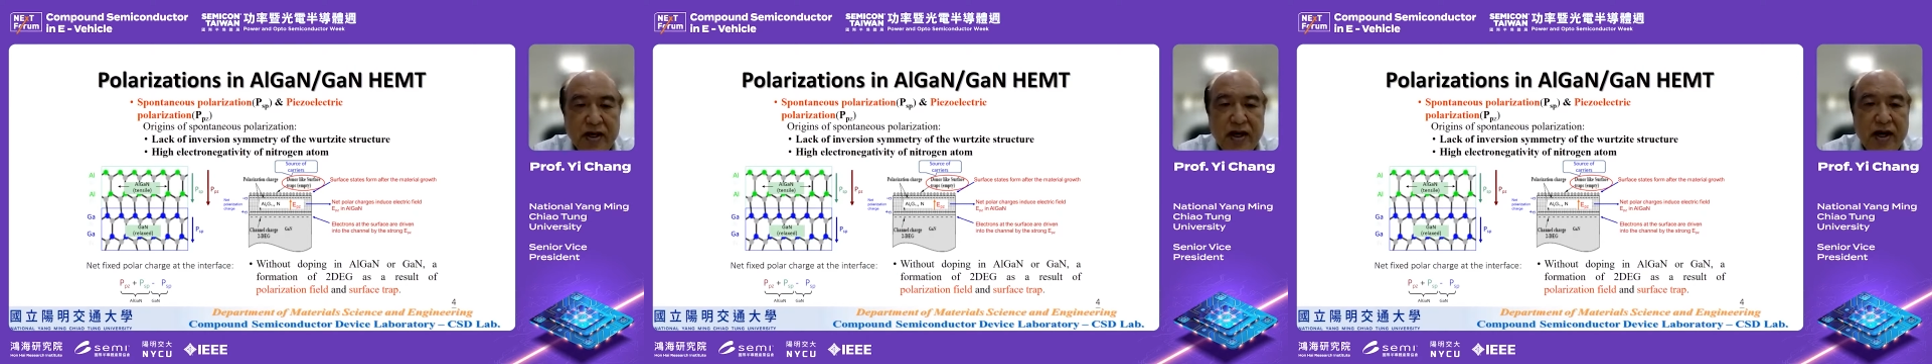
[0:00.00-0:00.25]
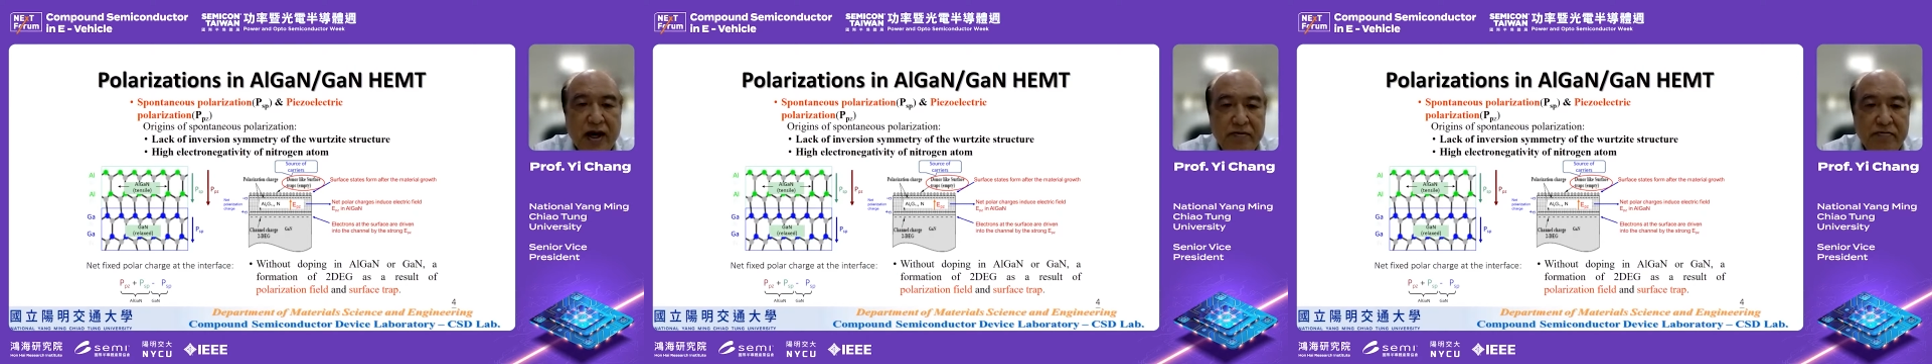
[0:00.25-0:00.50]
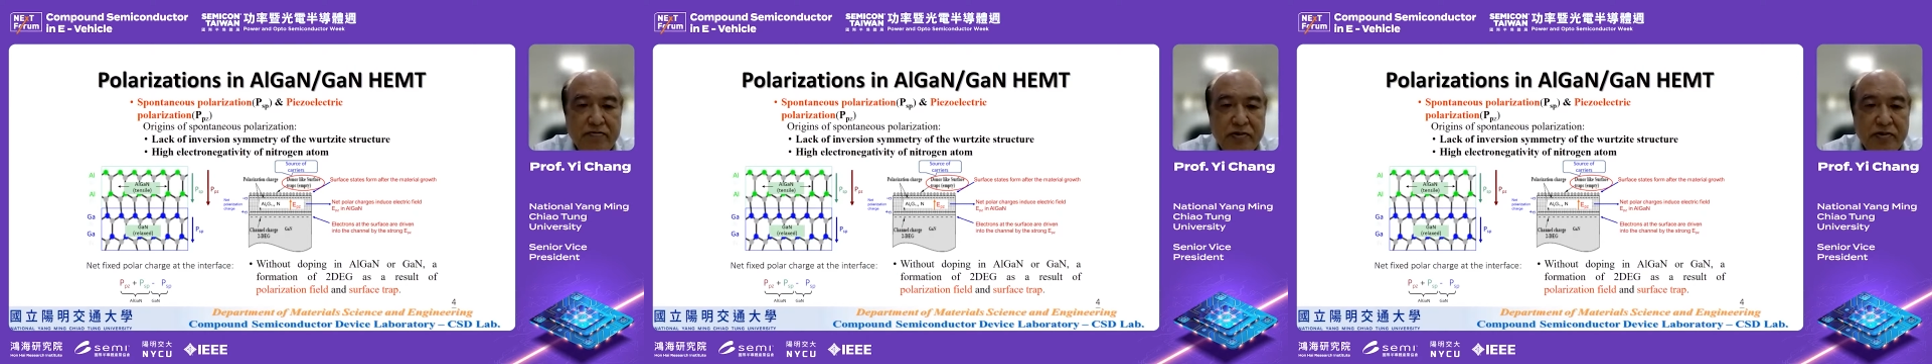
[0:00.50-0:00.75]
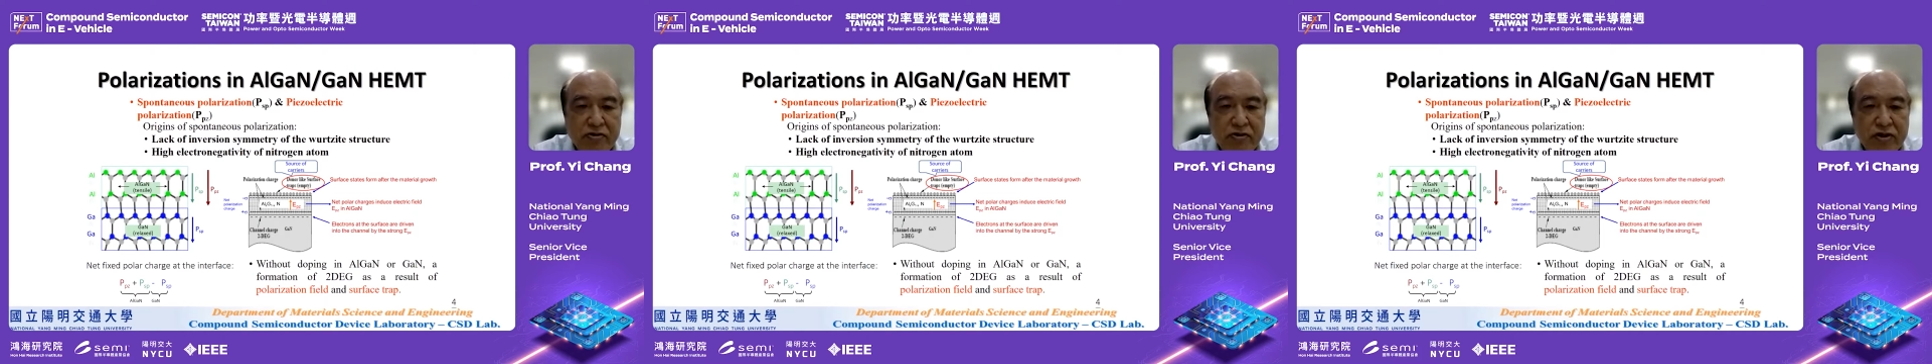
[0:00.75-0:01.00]
And
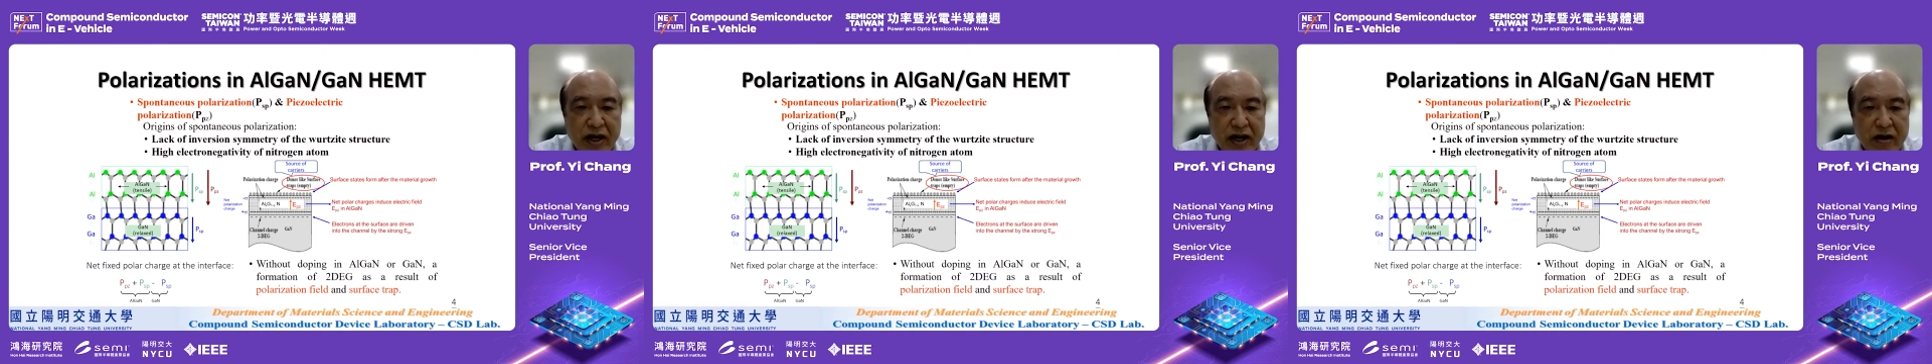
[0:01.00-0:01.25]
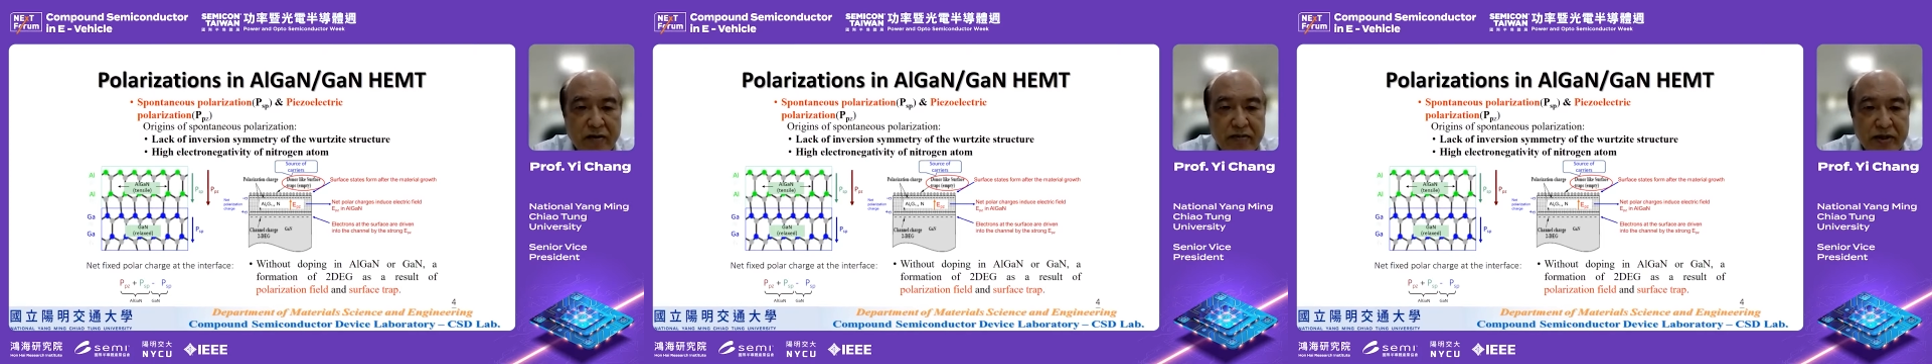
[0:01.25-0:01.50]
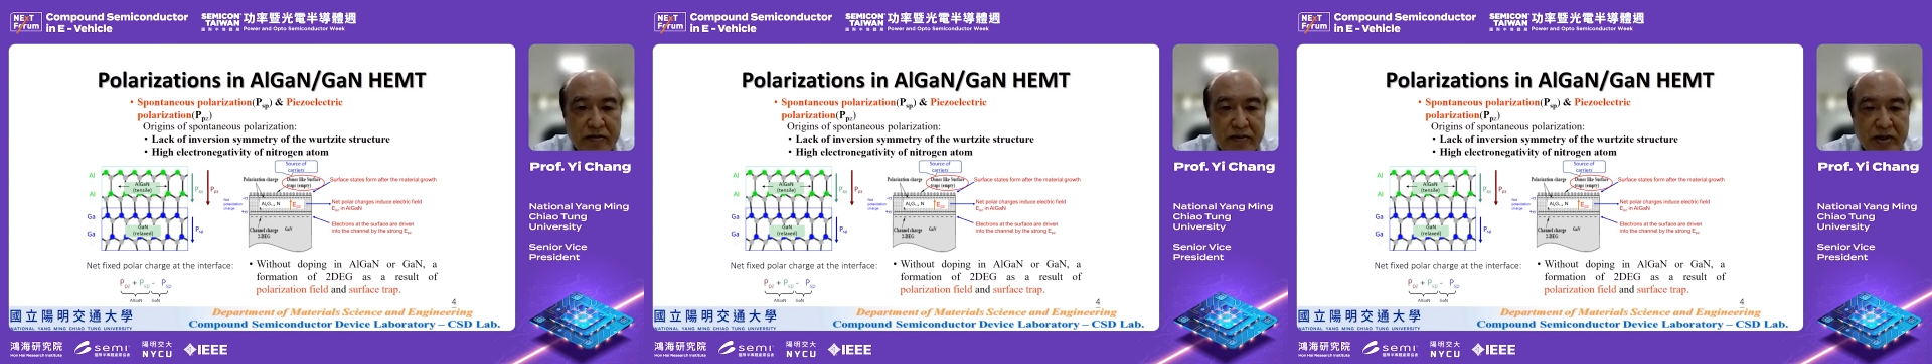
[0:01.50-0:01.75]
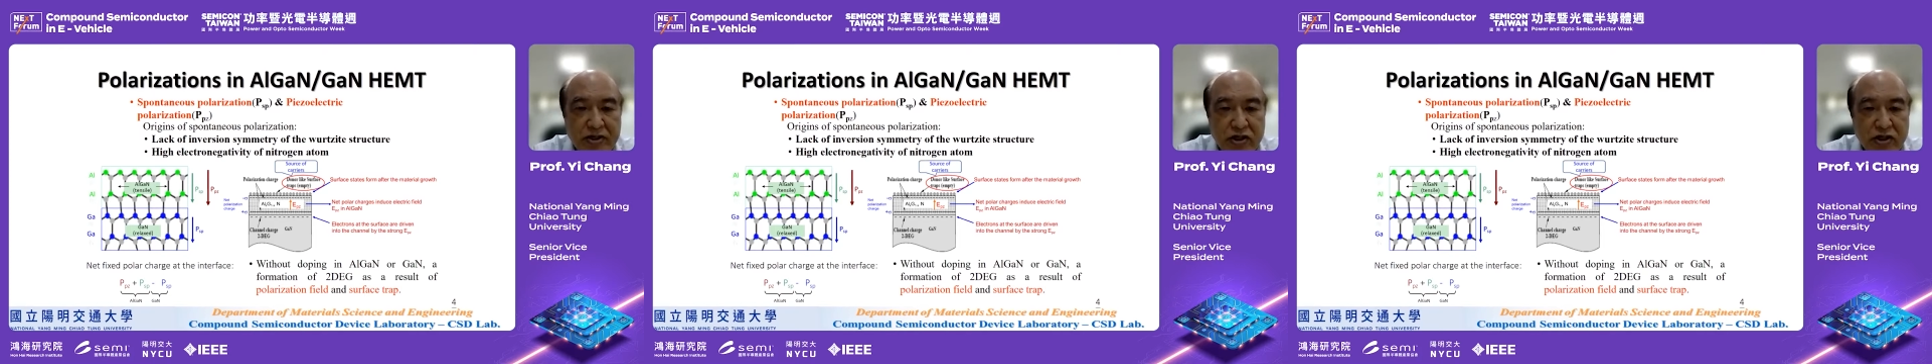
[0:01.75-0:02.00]
due to the lack of inversion